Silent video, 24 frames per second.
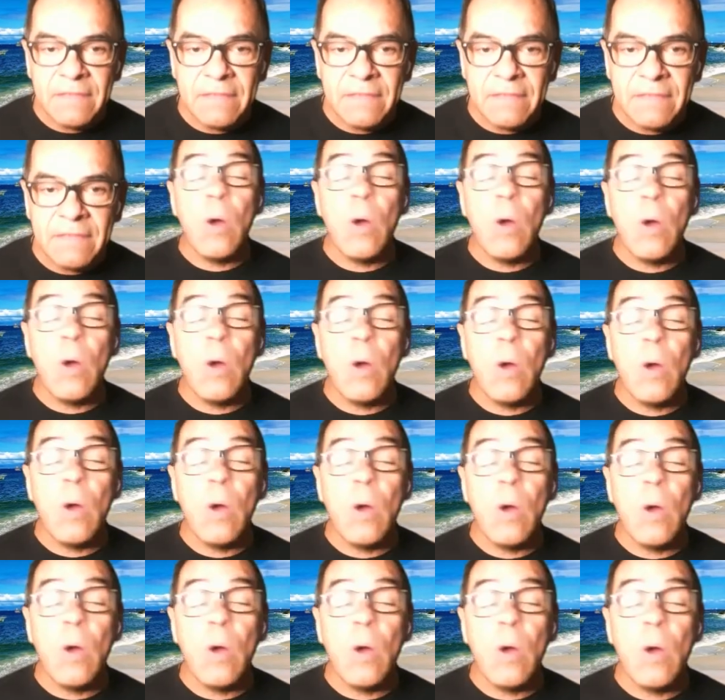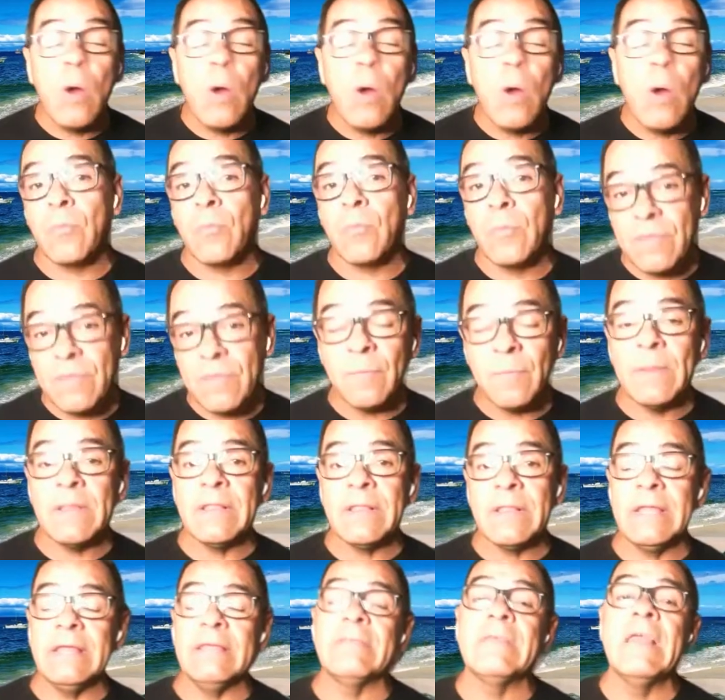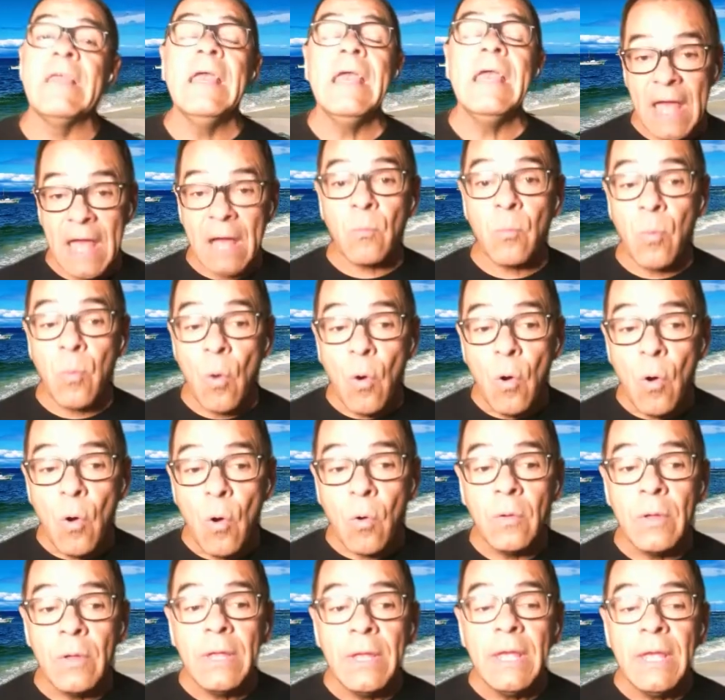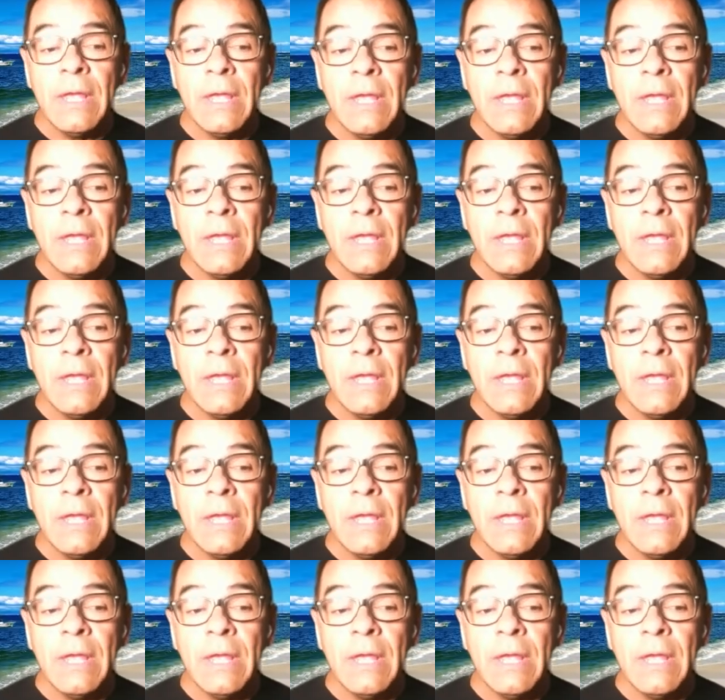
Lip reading: what were your responsibilities in that role.